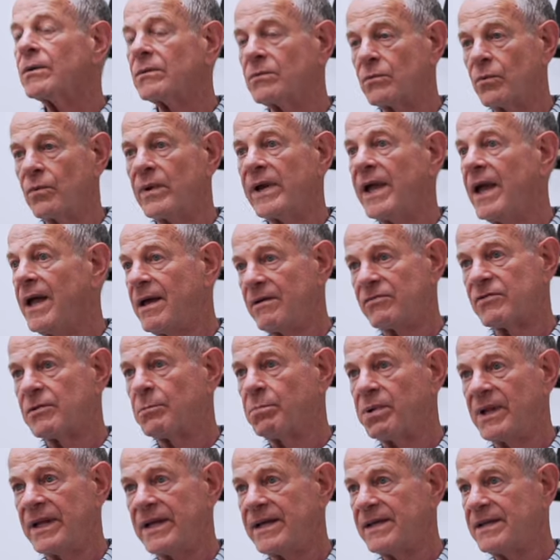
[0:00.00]
we have to
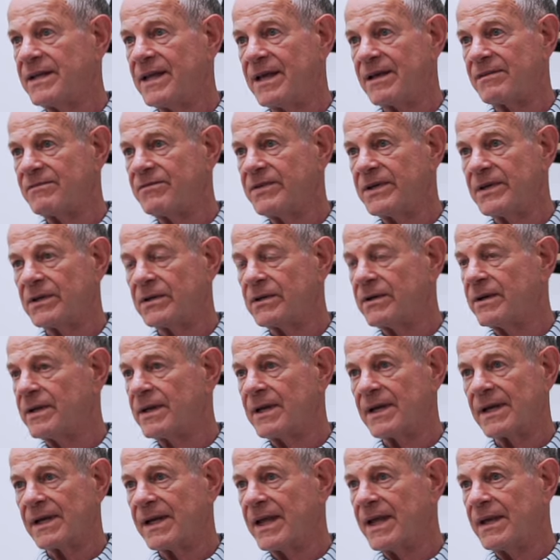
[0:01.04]
play in that field.
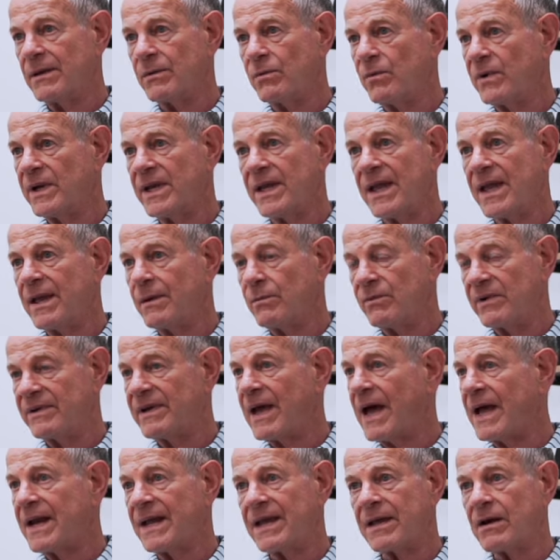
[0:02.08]
We've
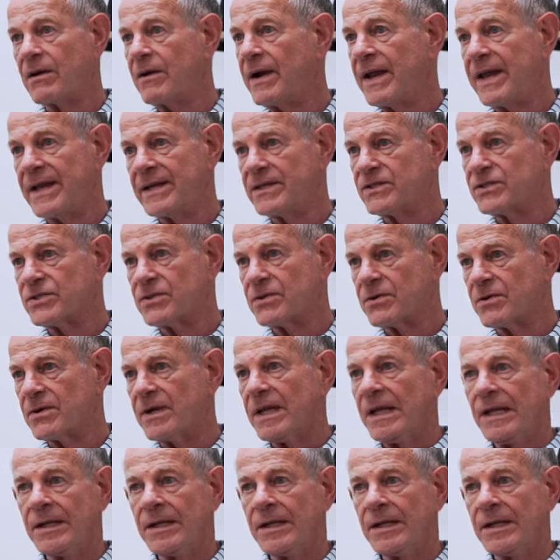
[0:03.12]
got to get our hands dirty.